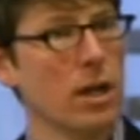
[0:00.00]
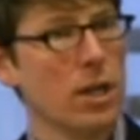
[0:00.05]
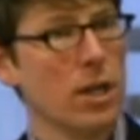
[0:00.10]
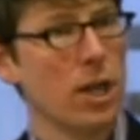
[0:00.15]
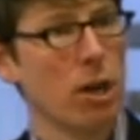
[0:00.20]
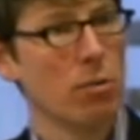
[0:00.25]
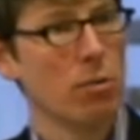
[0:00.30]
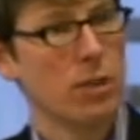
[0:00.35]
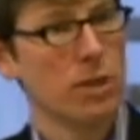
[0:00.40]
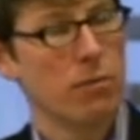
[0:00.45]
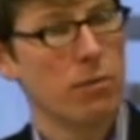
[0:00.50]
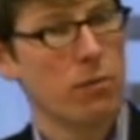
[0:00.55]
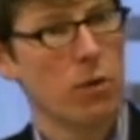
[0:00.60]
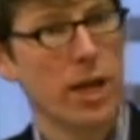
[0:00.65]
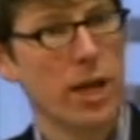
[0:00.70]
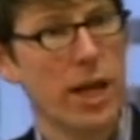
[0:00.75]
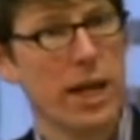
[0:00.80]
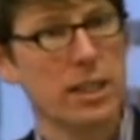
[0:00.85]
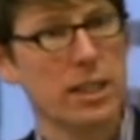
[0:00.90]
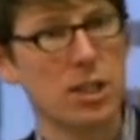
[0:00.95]
you know, it was a
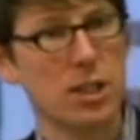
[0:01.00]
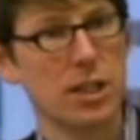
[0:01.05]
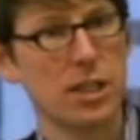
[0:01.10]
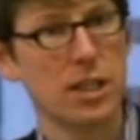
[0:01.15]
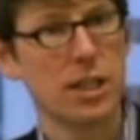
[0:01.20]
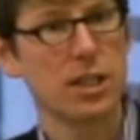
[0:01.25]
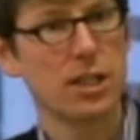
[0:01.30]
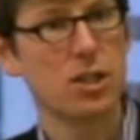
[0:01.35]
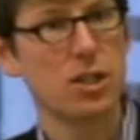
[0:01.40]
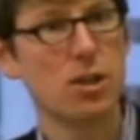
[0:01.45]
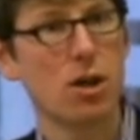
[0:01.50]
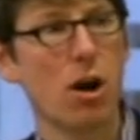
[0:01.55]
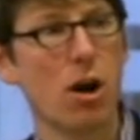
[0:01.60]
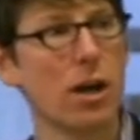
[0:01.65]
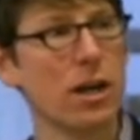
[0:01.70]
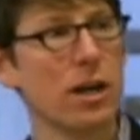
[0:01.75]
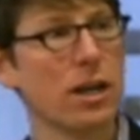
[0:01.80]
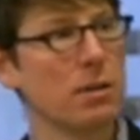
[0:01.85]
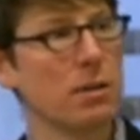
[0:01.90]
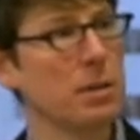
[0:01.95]
free agency that
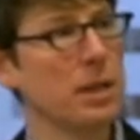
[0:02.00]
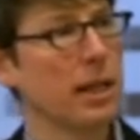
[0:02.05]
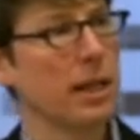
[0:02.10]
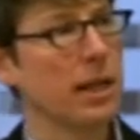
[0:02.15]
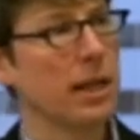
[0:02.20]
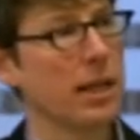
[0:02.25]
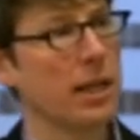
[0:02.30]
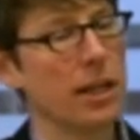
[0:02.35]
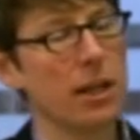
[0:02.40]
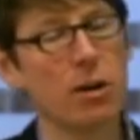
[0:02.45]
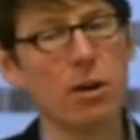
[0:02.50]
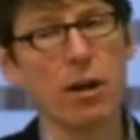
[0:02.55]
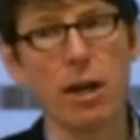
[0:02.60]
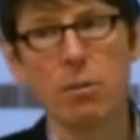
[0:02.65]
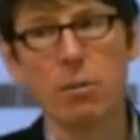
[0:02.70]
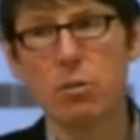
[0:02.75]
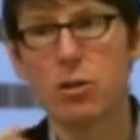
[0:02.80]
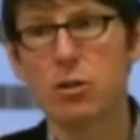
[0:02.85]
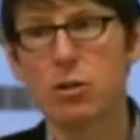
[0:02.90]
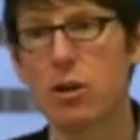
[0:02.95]
started at the beginning of the internet,
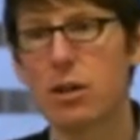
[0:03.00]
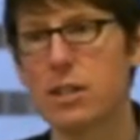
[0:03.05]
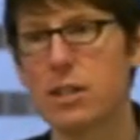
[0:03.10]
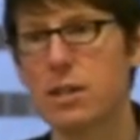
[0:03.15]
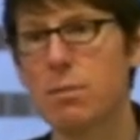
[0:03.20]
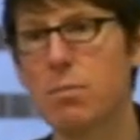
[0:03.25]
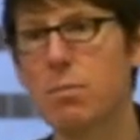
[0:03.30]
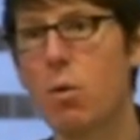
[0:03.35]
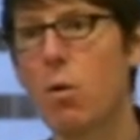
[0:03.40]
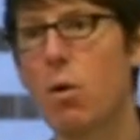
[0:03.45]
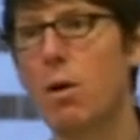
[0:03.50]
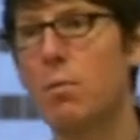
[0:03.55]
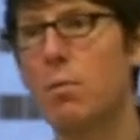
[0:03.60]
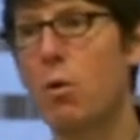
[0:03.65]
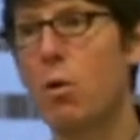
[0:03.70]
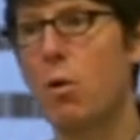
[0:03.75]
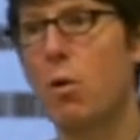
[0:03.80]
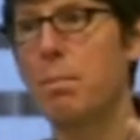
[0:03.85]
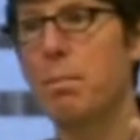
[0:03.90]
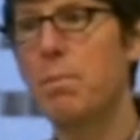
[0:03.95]
and we're starting to see more and
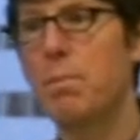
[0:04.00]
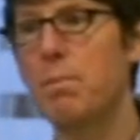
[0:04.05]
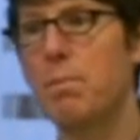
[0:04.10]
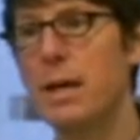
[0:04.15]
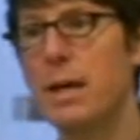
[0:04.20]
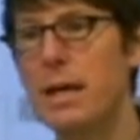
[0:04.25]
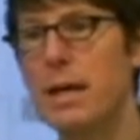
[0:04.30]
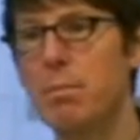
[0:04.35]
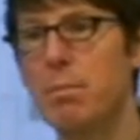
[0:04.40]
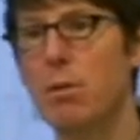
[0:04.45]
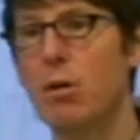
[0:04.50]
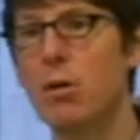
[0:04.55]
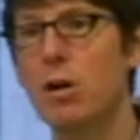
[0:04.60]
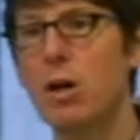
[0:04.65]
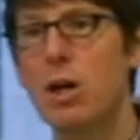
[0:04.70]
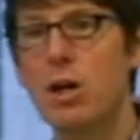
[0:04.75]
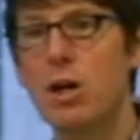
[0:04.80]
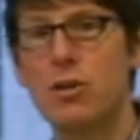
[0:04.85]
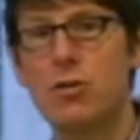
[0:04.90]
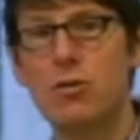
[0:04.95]
more
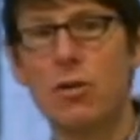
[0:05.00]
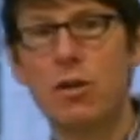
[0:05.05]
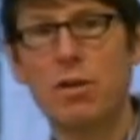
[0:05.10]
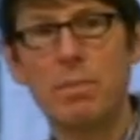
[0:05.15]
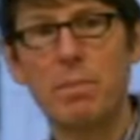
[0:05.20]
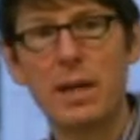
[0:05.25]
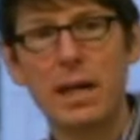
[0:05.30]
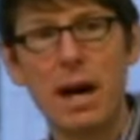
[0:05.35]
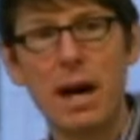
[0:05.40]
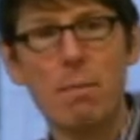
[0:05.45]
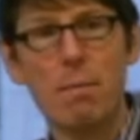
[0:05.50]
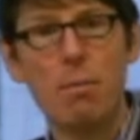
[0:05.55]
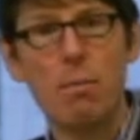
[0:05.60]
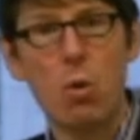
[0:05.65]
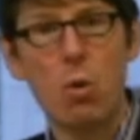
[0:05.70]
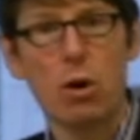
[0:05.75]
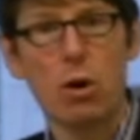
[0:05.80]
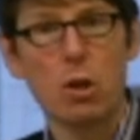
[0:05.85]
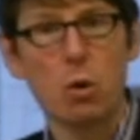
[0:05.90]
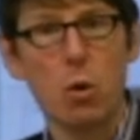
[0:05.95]
people sort of become
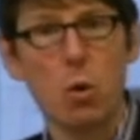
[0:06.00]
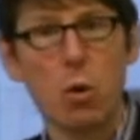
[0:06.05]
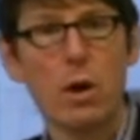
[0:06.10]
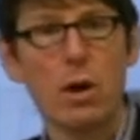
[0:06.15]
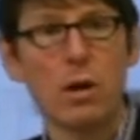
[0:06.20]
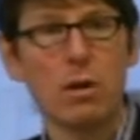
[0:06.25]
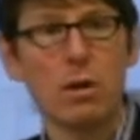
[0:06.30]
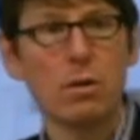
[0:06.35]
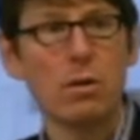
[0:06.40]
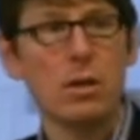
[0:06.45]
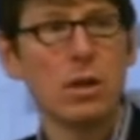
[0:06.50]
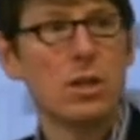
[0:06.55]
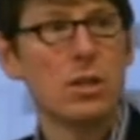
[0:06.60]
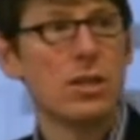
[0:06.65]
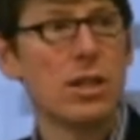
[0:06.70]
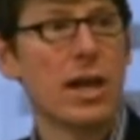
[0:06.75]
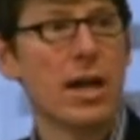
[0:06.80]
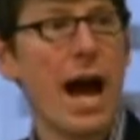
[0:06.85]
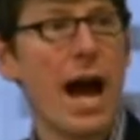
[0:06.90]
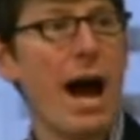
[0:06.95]
more loyal
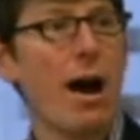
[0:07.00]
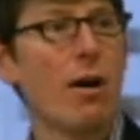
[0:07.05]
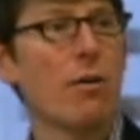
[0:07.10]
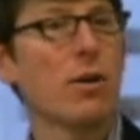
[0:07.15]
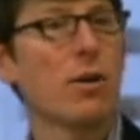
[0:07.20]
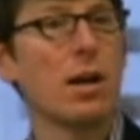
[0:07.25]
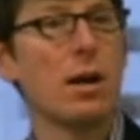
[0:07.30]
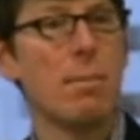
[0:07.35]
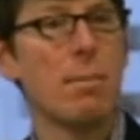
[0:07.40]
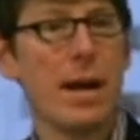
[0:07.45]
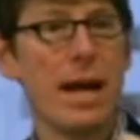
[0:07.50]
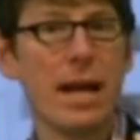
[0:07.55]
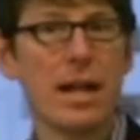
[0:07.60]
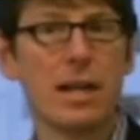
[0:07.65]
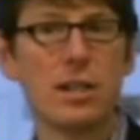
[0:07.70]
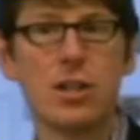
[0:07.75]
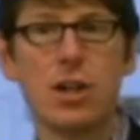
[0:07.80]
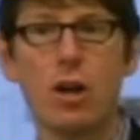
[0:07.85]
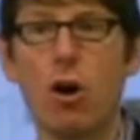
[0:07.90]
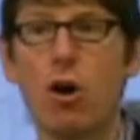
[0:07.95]
to how they're going to
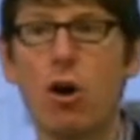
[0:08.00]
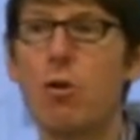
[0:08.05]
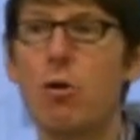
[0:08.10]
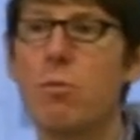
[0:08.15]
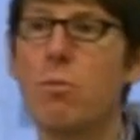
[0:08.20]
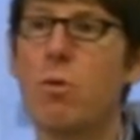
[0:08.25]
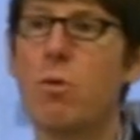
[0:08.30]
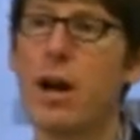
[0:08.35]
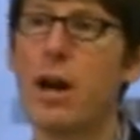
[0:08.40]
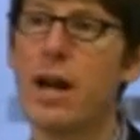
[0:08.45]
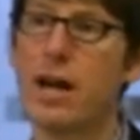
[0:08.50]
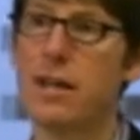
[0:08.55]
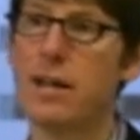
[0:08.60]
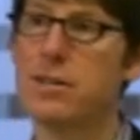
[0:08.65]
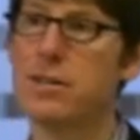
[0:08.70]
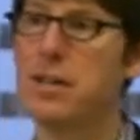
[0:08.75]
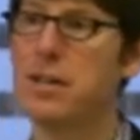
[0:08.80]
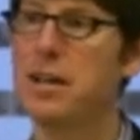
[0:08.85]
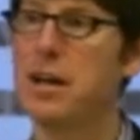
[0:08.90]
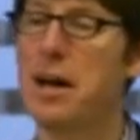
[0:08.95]
manage their own brand
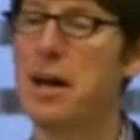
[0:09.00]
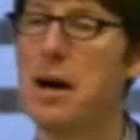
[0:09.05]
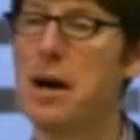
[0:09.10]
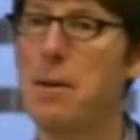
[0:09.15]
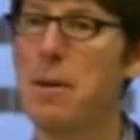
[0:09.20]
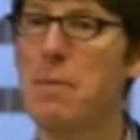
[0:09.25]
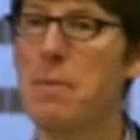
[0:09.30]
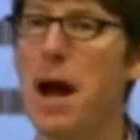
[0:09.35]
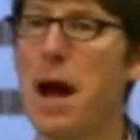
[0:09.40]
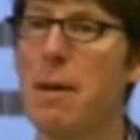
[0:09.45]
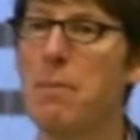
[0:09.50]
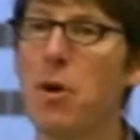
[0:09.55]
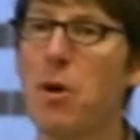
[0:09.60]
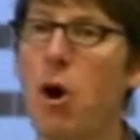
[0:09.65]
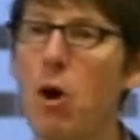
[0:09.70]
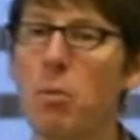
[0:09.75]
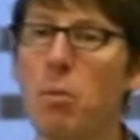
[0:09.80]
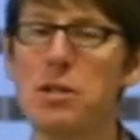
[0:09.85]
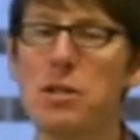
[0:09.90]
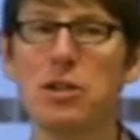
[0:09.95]
um, I'm
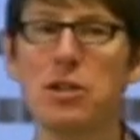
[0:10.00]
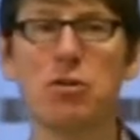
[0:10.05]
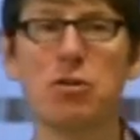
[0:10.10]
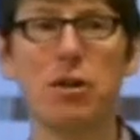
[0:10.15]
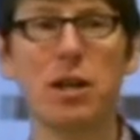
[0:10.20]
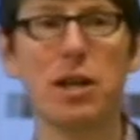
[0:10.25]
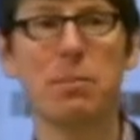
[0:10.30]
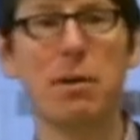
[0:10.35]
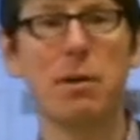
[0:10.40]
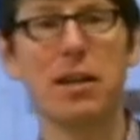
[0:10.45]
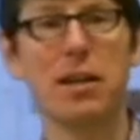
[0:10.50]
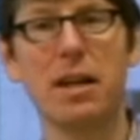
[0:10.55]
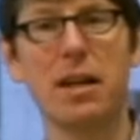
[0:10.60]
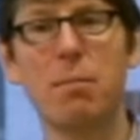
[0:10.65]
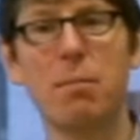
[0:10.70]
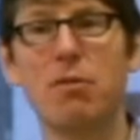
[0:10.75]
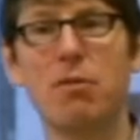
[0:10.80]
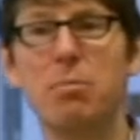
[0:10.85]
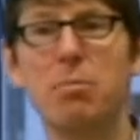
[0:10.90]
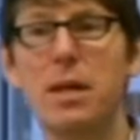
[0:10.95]
always intrigued by the
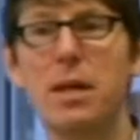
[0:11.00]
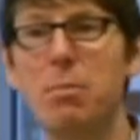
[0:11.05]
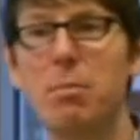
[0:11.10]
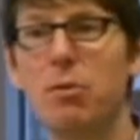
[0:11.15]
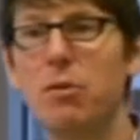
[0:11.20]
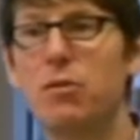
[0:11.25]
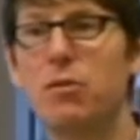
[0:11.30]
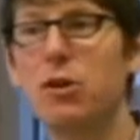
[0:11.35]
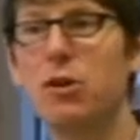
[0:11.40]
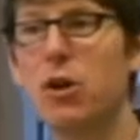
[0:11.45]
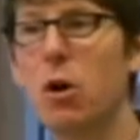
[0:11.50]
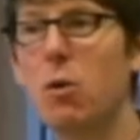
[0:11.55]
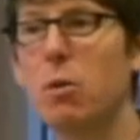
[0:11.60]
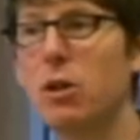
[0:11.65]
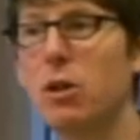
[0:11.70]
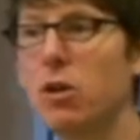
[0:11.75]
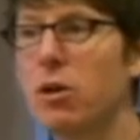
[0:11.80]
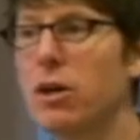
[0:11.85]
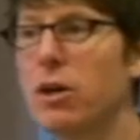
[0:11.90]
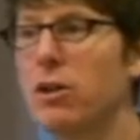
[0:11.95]
number of people, if you go
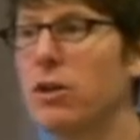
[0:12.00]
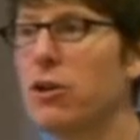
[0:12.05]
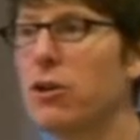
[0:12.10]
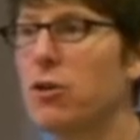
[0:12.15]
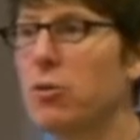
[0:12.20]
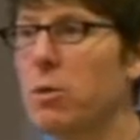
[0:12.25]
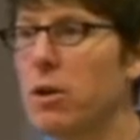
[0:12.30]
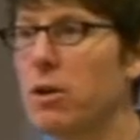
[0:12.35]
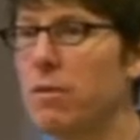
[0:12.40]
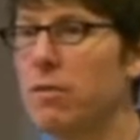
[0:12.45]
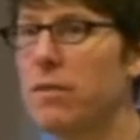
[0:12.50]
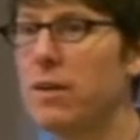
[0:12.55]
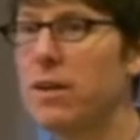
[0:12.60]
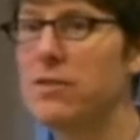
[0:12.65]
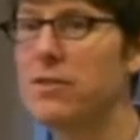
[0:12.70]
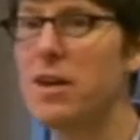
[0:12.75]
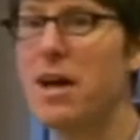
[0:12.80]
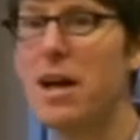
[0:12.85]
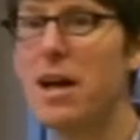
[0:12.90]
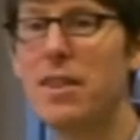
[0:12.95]
and look at their Twitter
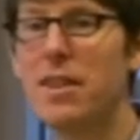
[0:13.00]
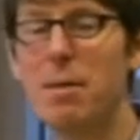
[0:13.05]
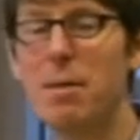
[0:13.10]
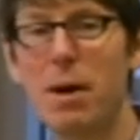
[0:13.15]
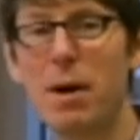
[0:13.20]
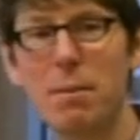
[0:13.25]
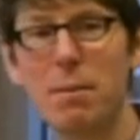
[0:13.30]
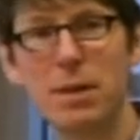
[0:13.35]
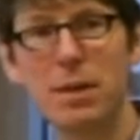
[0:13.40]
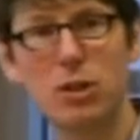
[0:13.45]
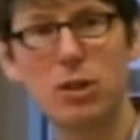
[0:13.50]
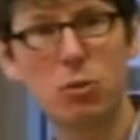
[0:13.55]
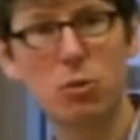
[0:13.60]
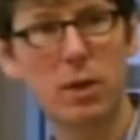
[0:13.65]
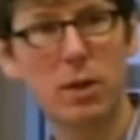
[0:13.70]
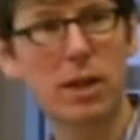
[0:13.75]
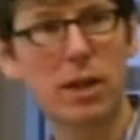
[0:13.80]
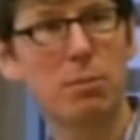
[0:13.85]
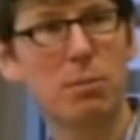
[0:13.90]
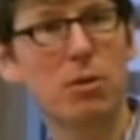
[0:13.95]
feeds, they might be
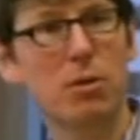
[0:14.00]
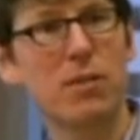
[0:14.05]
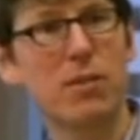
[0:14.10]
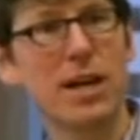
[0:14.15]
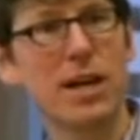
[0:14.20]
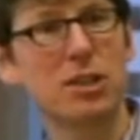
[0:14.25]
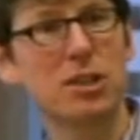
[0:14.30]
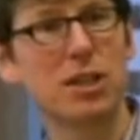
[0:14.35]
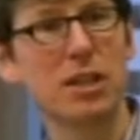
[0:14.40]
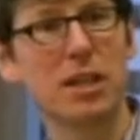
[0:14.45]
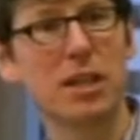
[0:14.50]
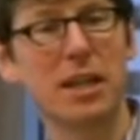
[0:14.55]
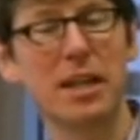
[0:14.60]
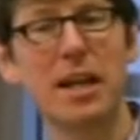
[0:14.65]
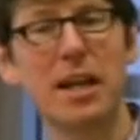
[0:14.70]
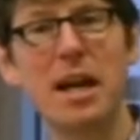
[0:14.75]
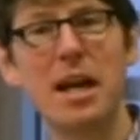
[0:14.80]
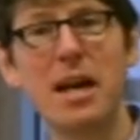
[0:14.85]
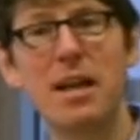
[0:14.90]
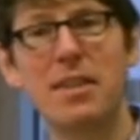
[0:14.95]
tweeting
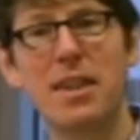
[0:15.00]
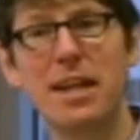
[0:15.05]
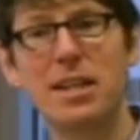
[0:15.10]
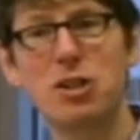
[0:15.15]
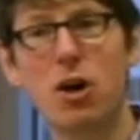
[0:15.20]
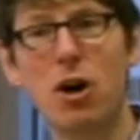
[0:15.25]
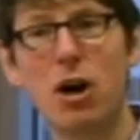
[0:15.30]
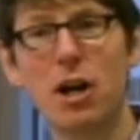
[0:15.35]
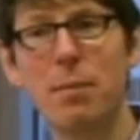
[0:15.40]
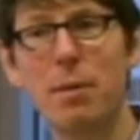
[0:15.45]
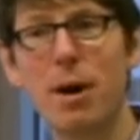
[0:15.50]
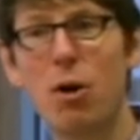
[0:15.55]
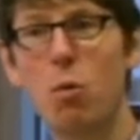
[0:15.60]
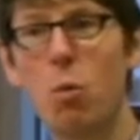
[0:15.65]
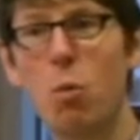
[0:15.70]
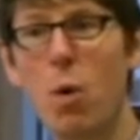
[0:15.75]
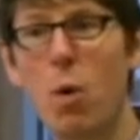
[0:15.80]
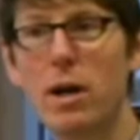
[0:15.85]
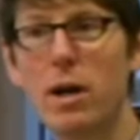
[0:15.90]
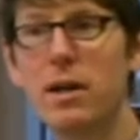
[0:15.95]
professionally. They talk
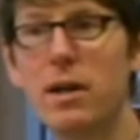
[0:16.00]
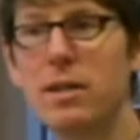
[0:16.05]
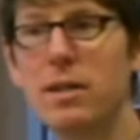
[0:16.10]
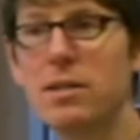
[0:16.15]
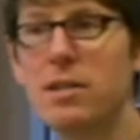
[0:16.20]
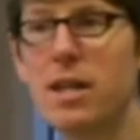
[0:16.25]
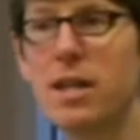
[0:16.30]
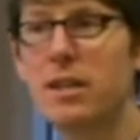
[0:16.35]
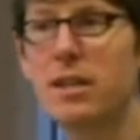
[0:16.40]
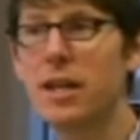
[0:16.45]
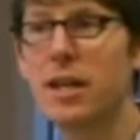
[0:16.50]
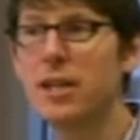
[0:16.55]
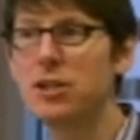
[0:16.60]
about what it is that they